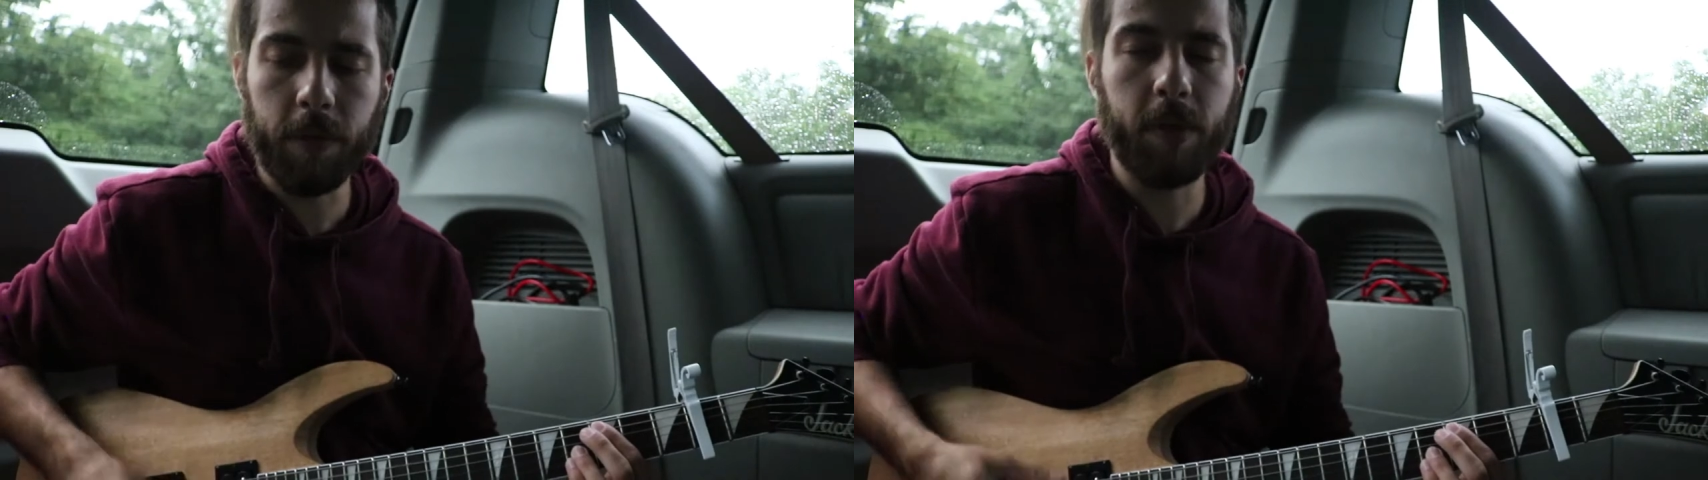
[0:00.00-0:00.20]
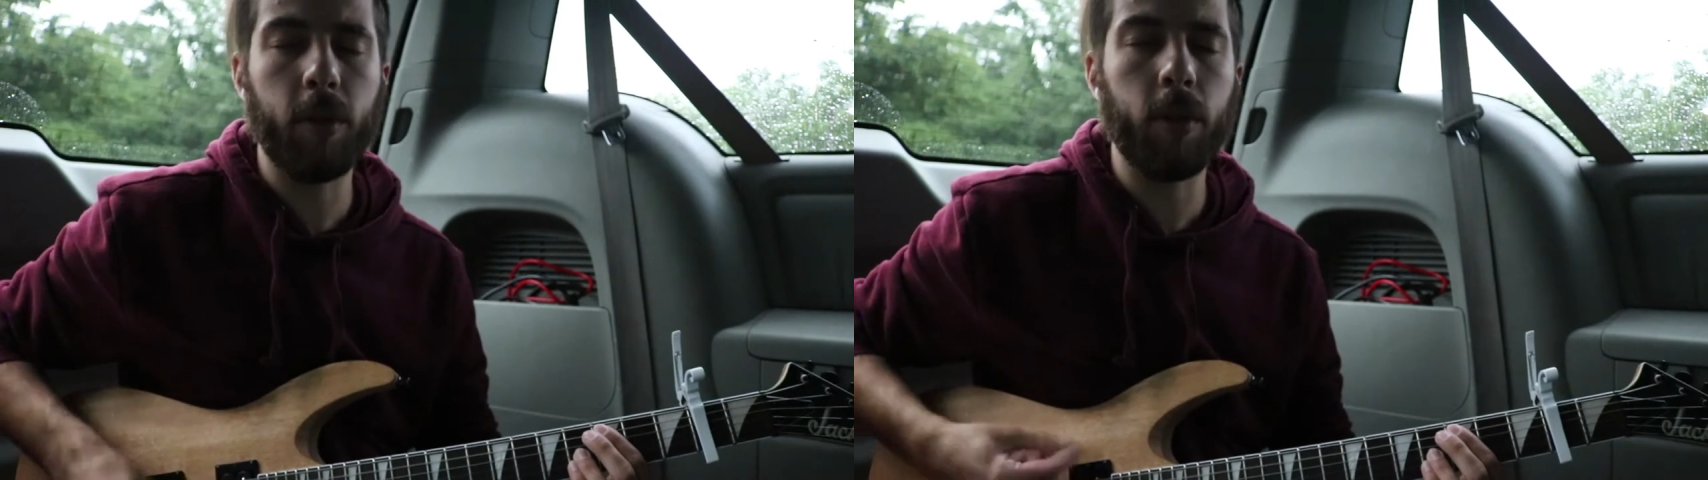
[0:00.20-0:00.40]

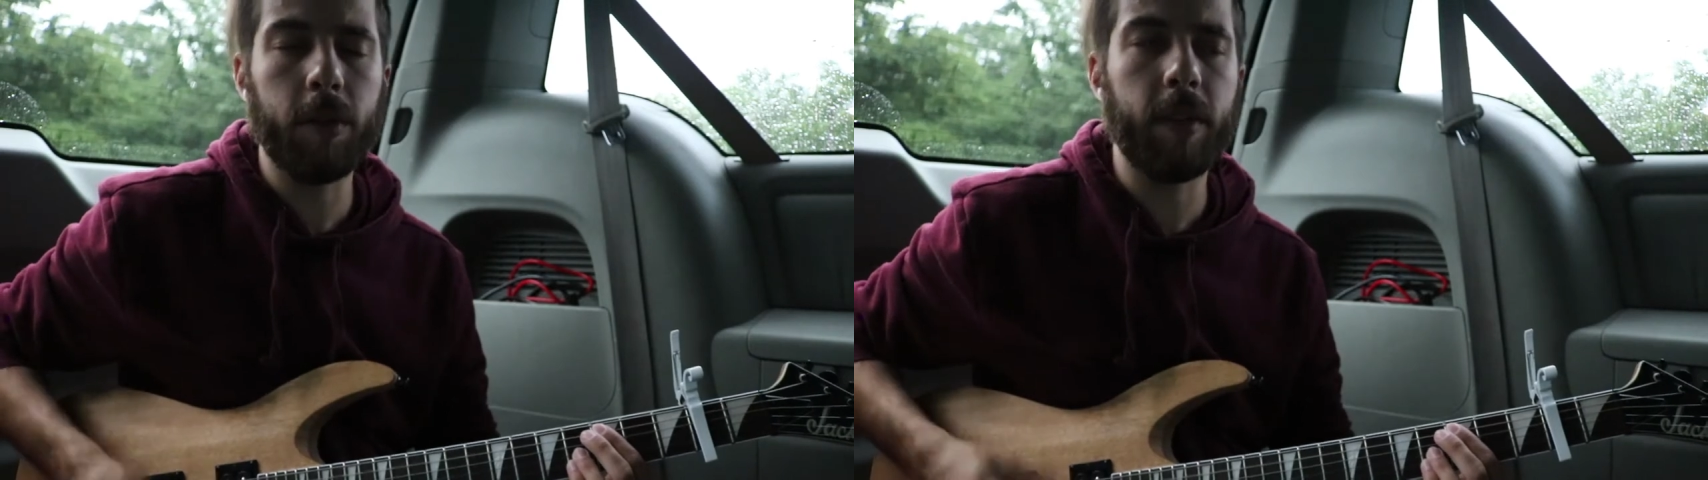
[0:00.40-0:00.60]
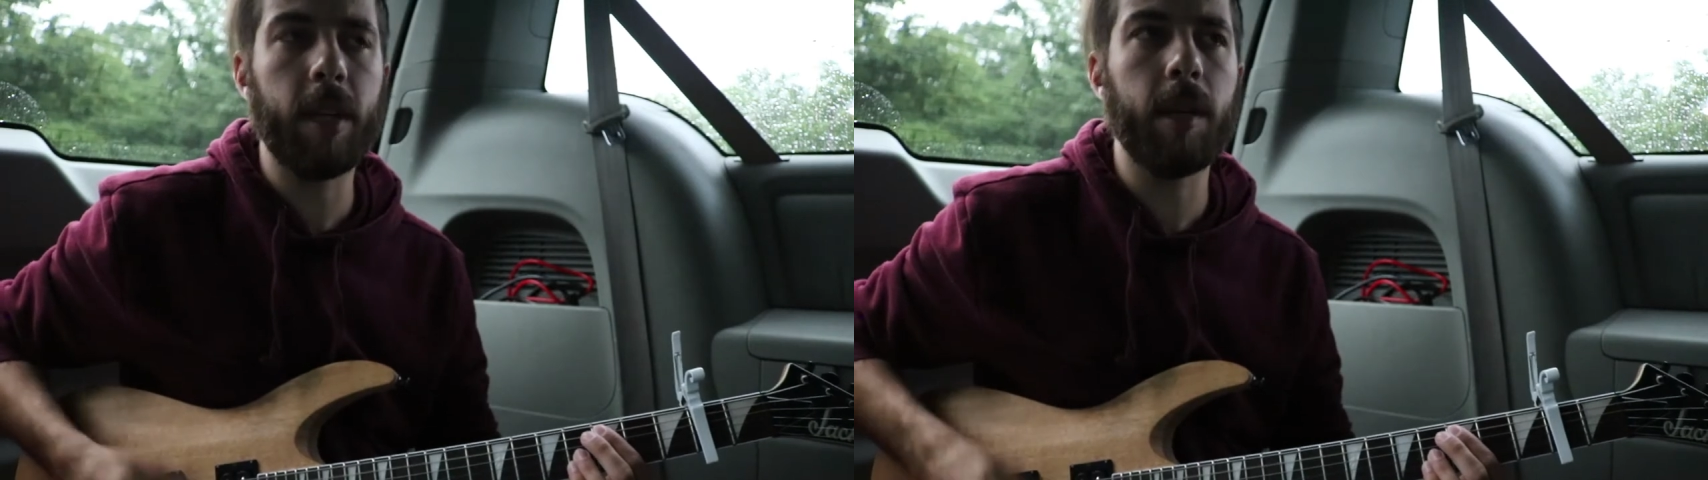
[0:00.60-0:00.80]

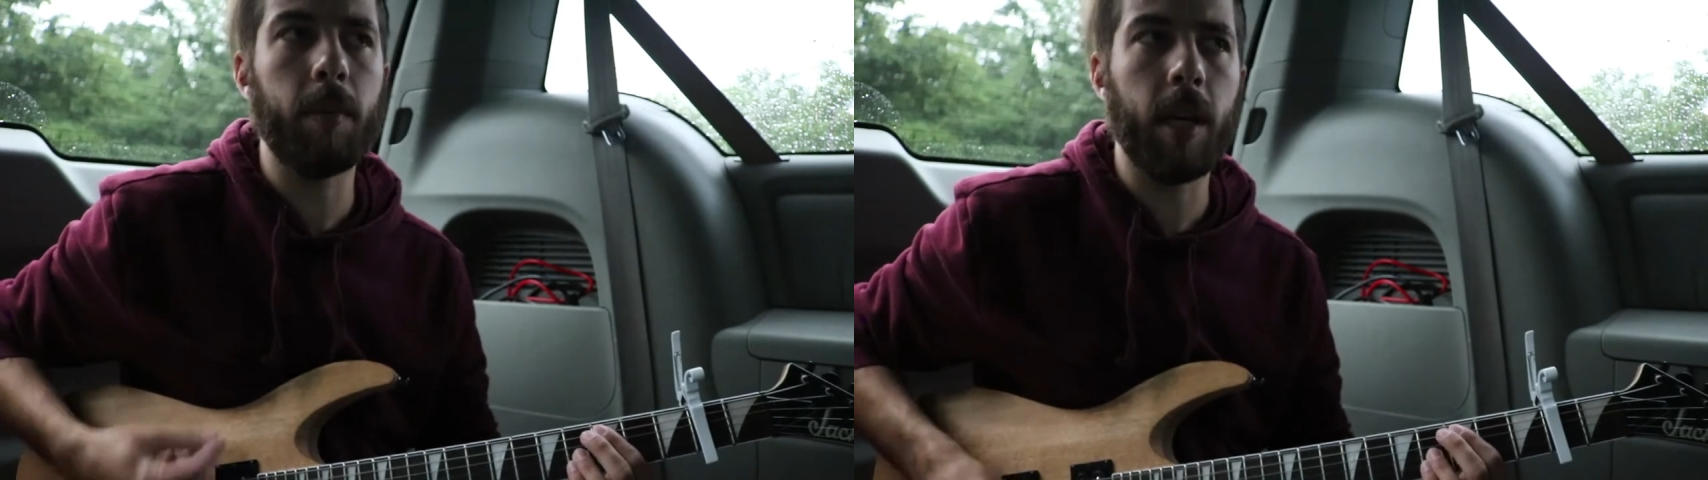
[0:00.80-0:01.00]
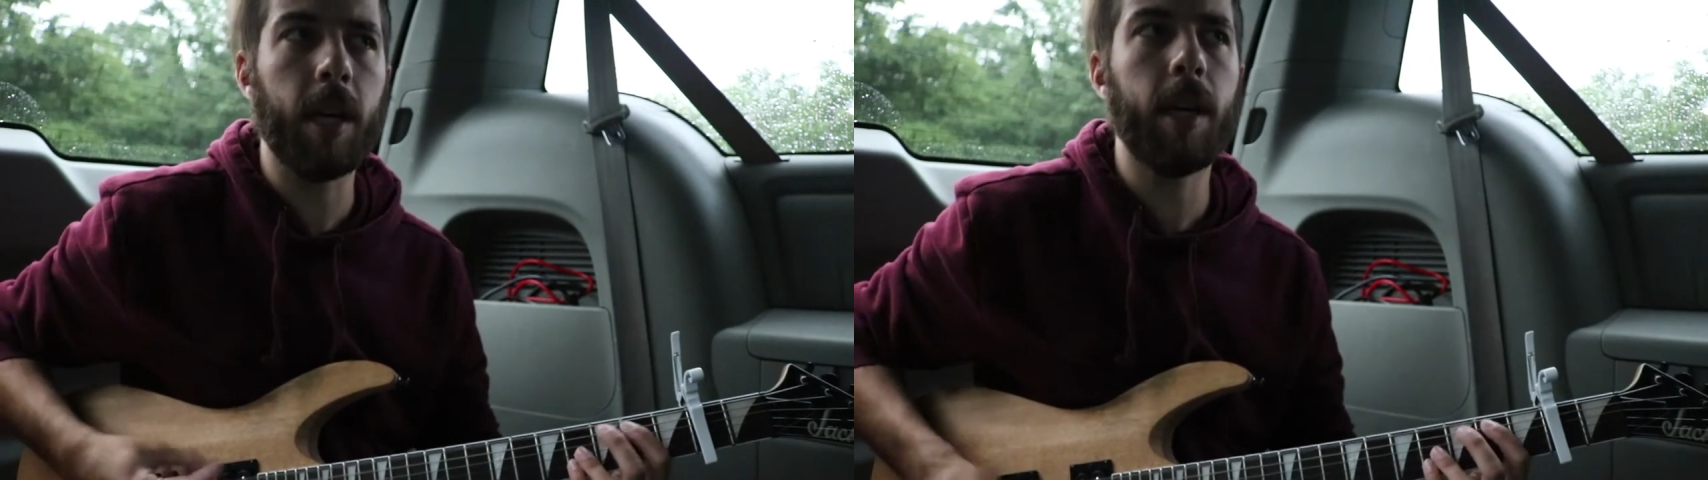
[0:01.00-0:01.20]
sorts in
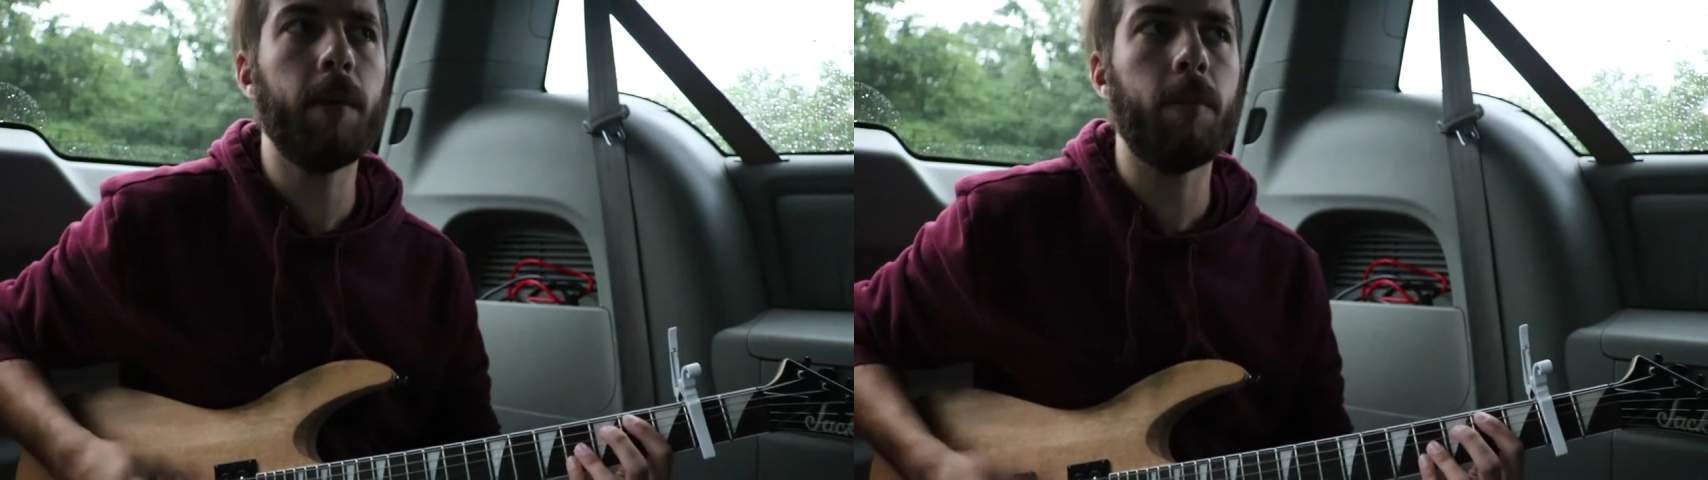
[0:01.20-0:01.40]
my